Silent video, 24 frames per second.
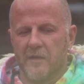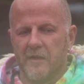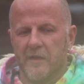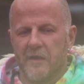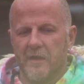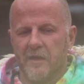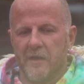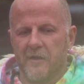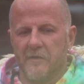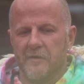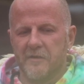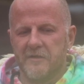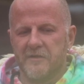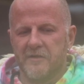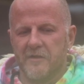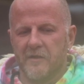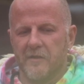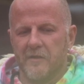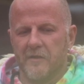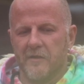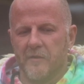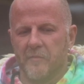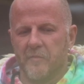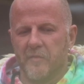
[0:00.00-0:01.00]
you know,
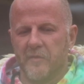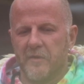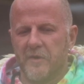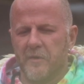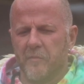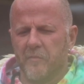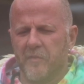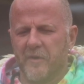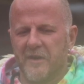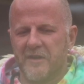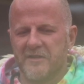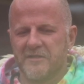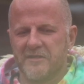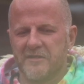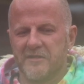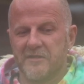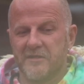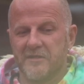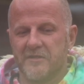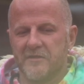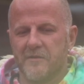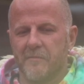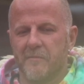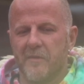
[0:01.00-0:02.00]
your presence
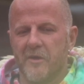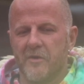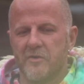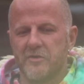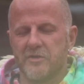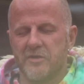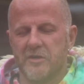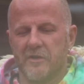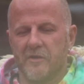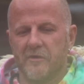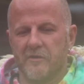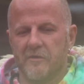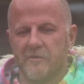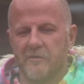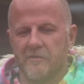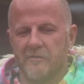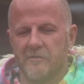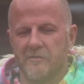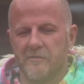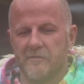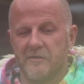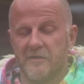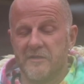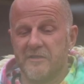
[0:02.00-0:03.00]
is emotional,
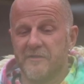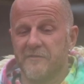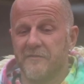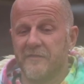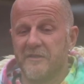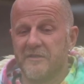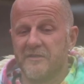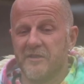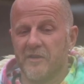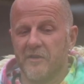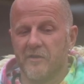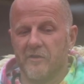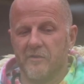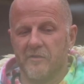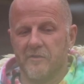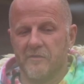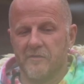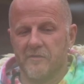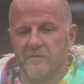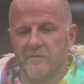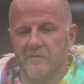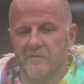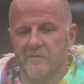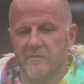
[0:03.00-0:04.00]
it's physical,
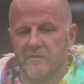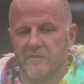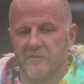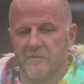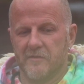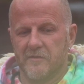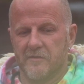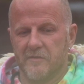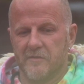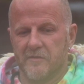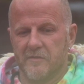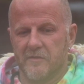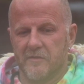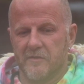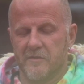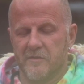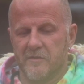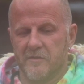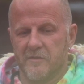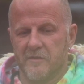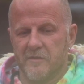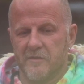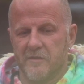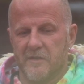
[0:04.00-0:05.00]

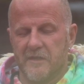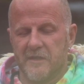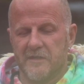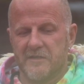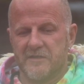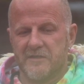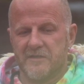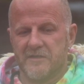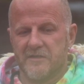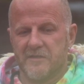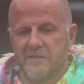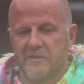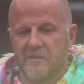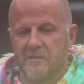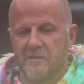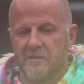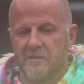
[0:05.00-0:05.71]
it's